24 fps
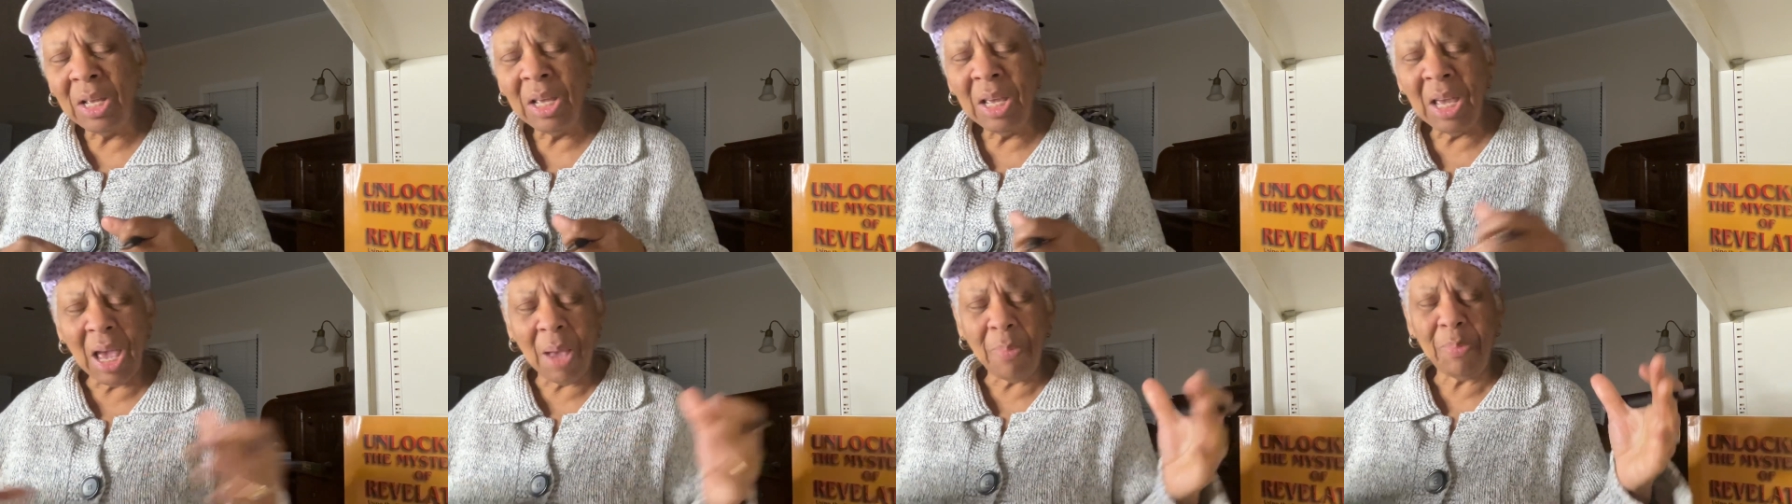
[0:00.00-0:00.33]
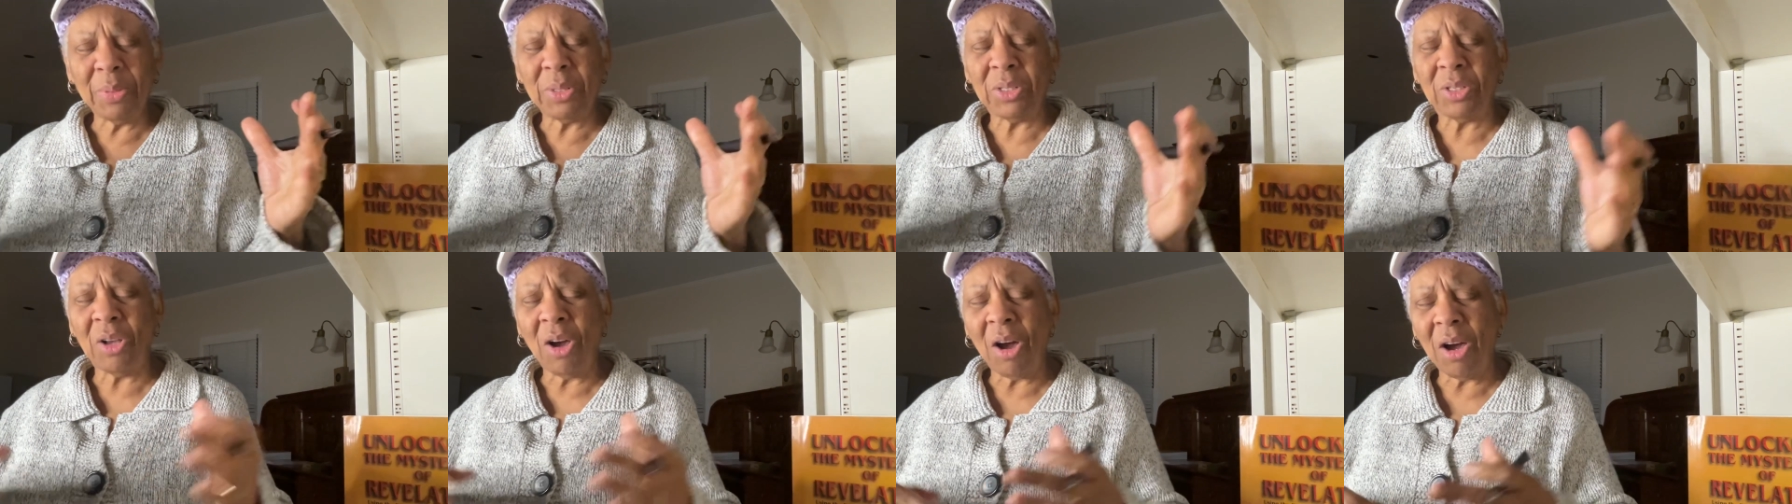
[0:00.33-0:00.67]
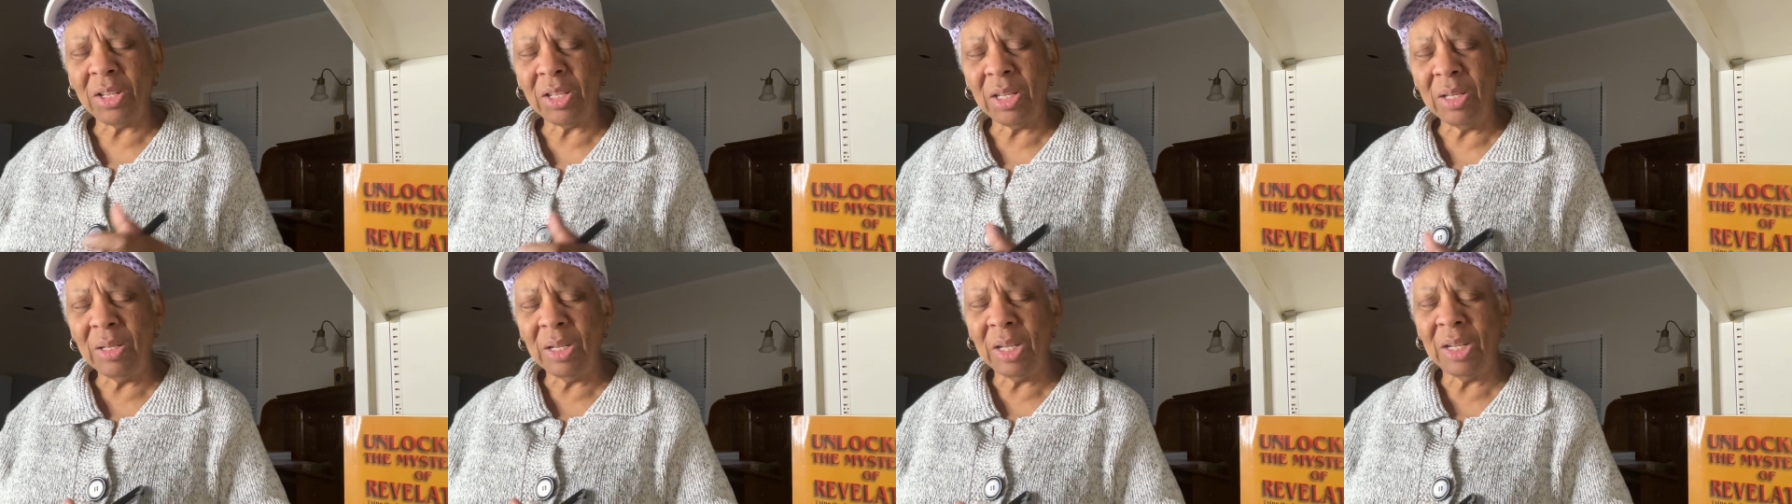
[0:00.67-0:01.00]
Help us,
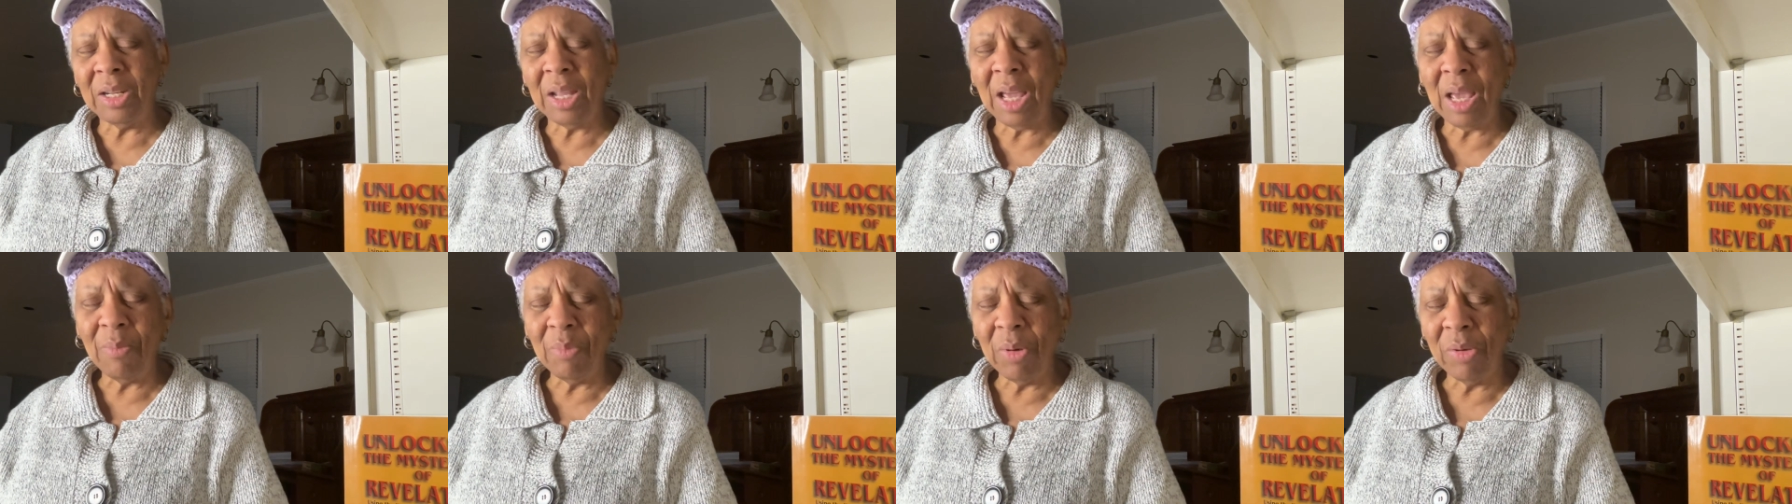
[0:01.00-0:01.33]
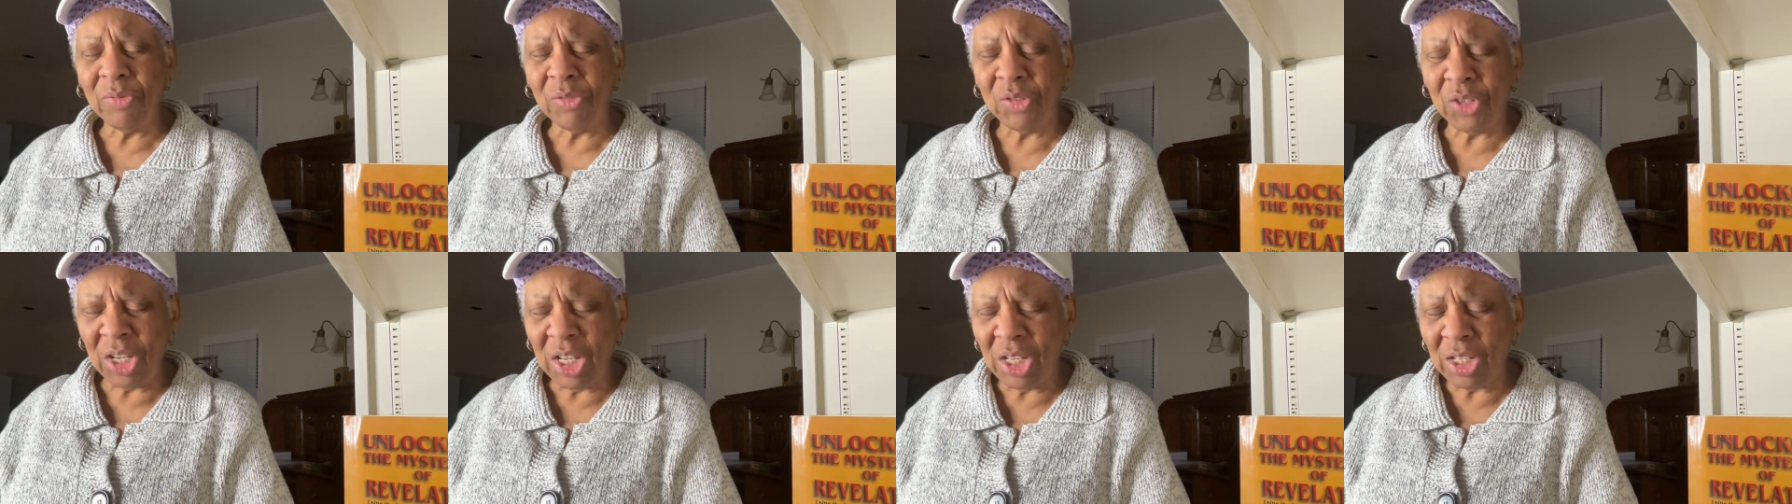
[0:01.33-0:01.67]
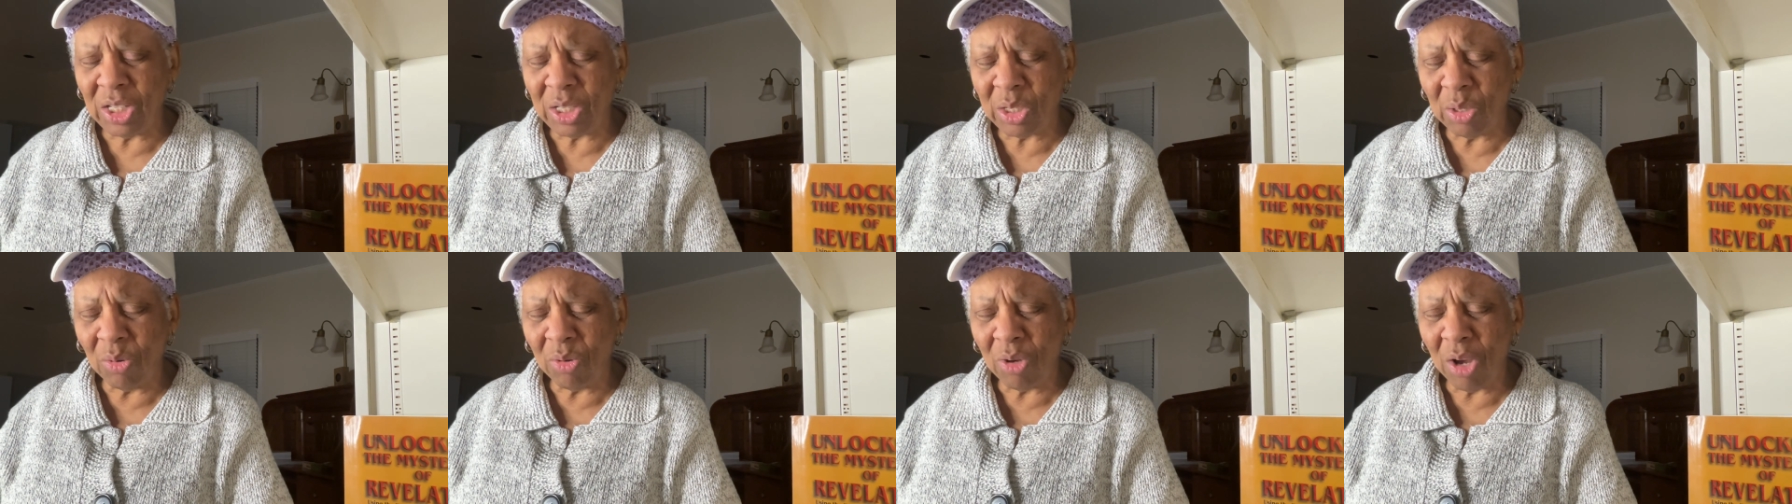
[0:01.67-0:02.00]
God, in the name of
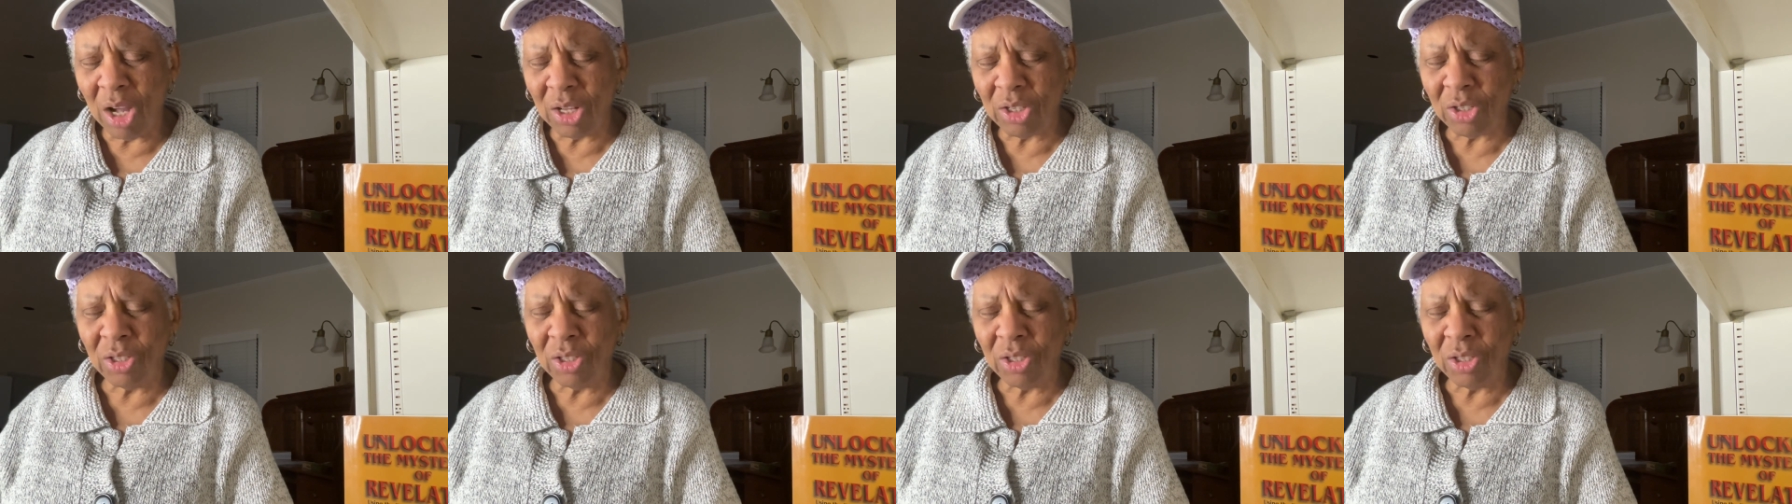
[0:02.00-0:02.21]
Jesus, oh God,